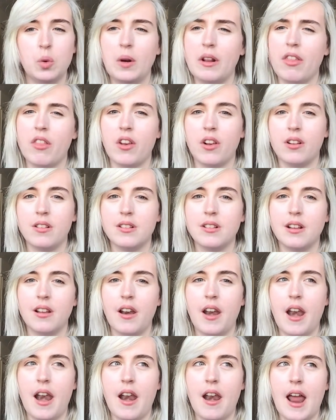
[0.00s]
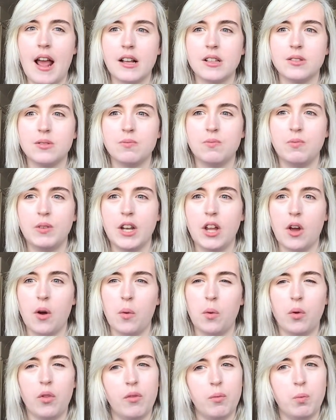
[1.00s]
Either next video
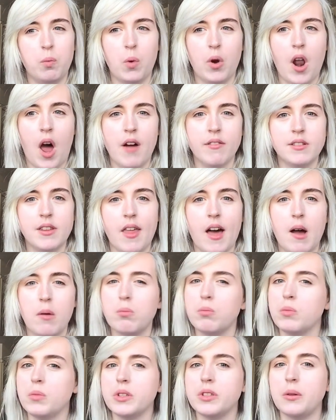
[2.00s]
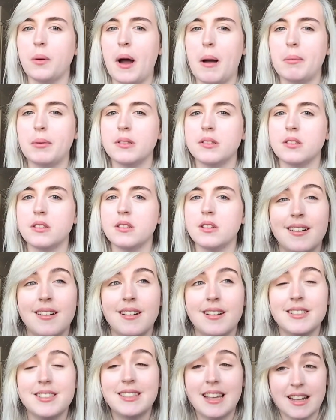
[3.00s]
or the one after that. We'll see what happens.
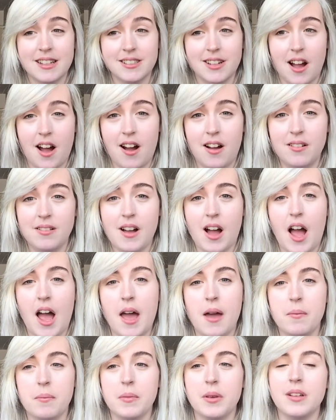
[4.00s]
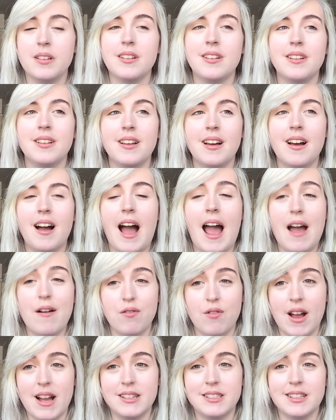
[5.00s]
Second R, I have
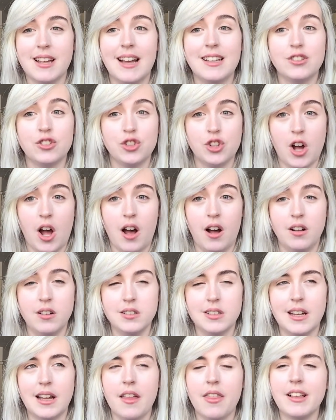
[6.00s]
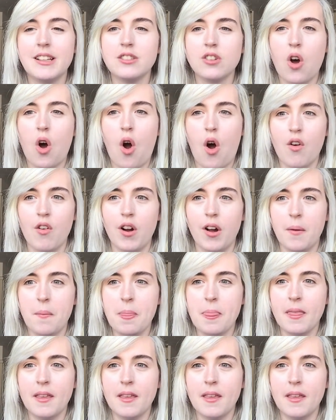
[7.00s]
read as a child. I think it's a horror.